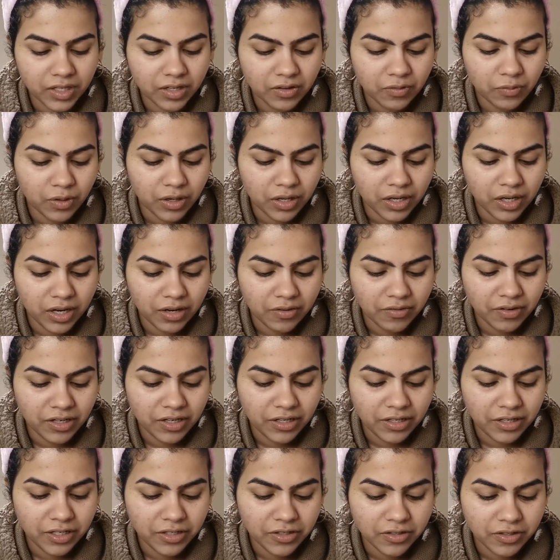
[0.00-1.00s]
well, I really
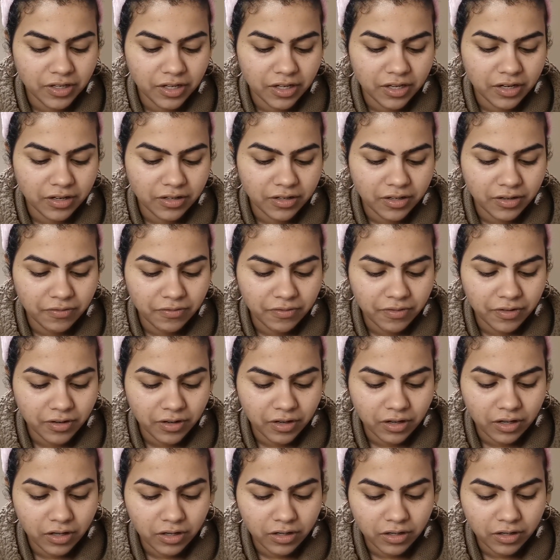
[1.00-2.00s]
need to get a different
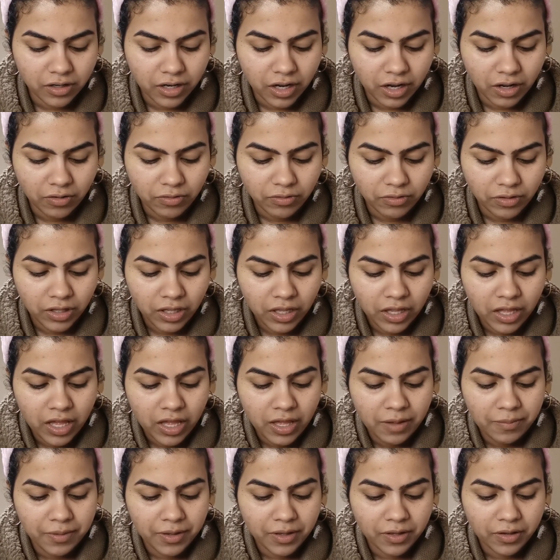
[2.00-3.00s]
color now,
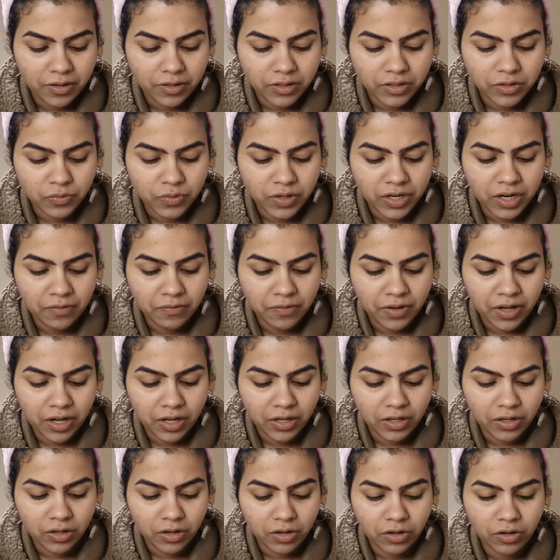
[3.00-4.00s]
because whenever I
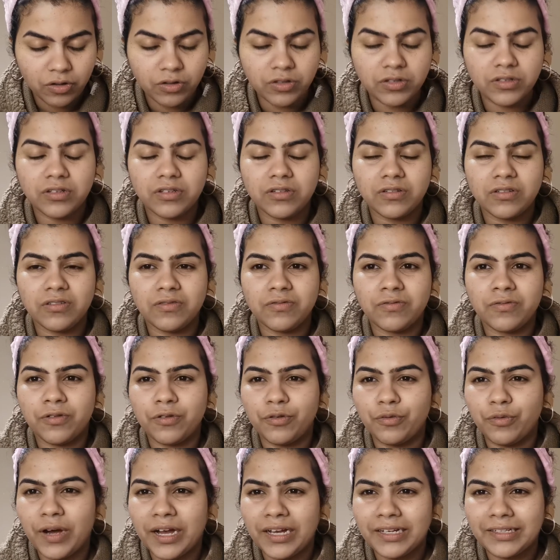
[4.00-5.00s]
go for
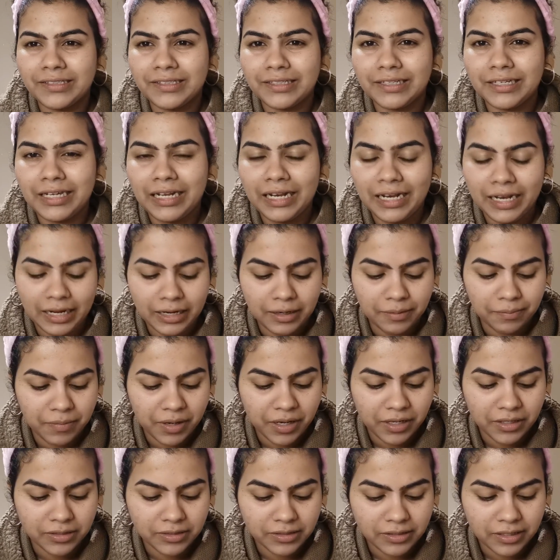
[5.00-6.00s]
waxing, like
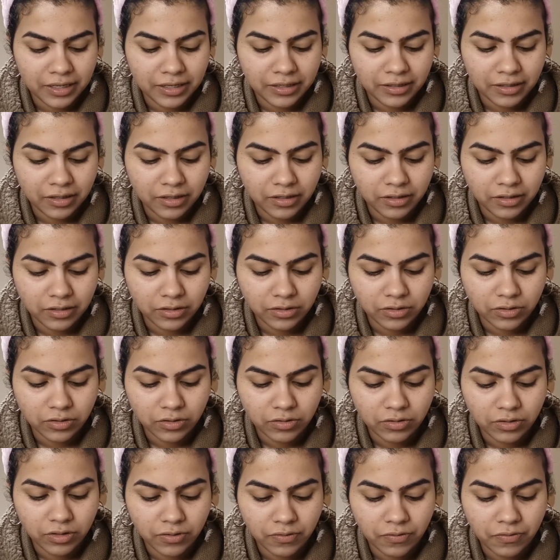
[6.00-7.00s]
my skin color is
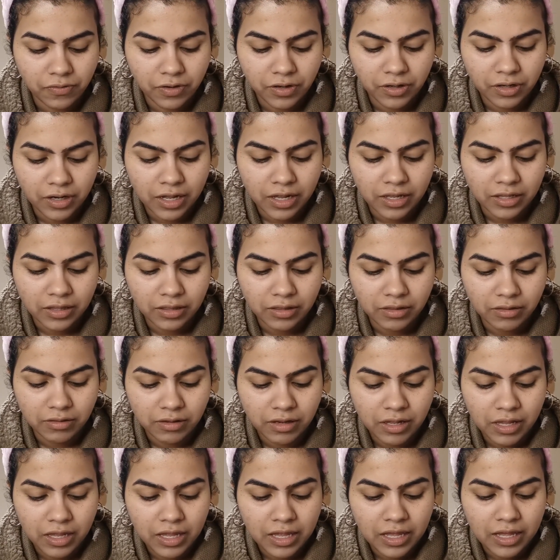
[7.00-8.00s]
so different and
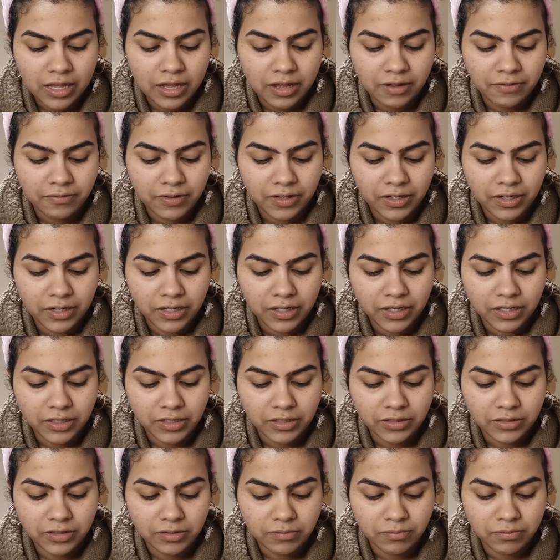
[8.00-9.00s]
I feel like it
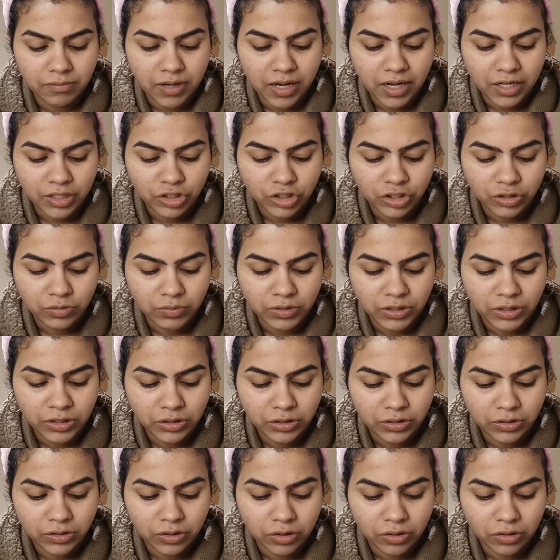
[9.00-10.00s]
doesn't match me.
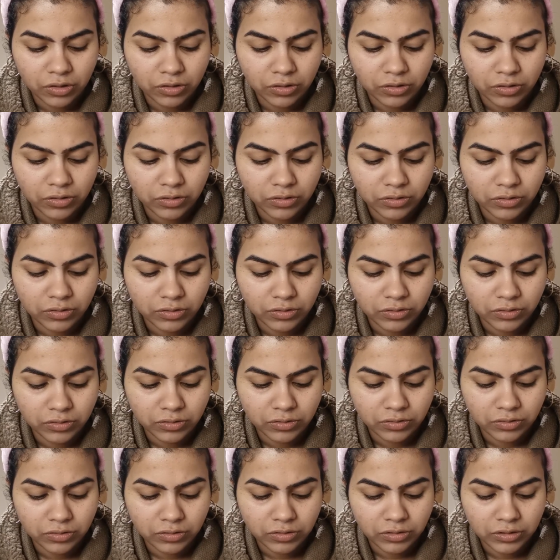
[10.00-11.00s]
So
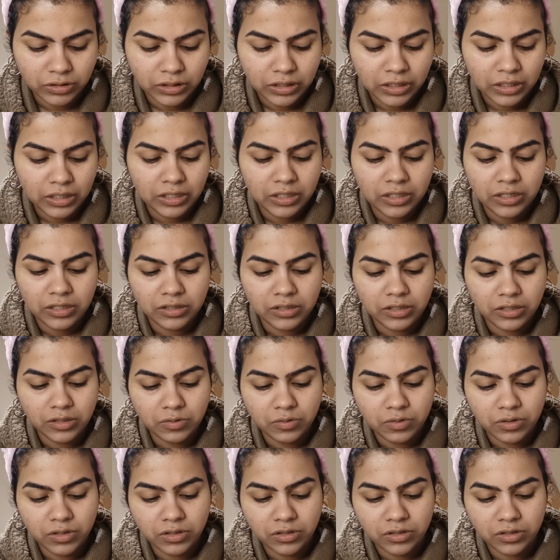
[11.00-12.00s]
this
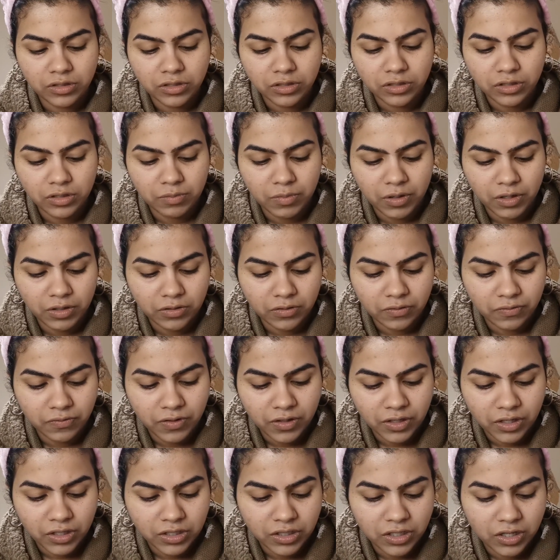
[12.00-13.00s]
one is just about to
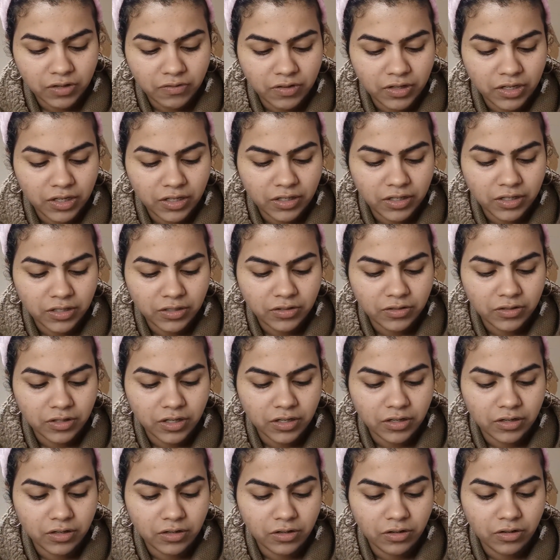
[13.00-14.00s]
finish. I really need to
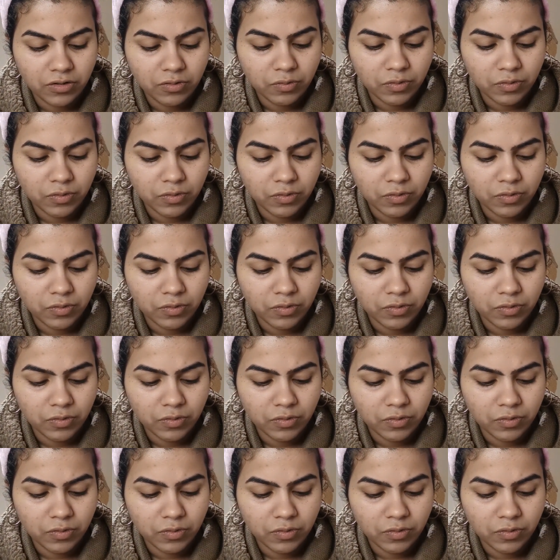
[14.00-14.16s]
get a new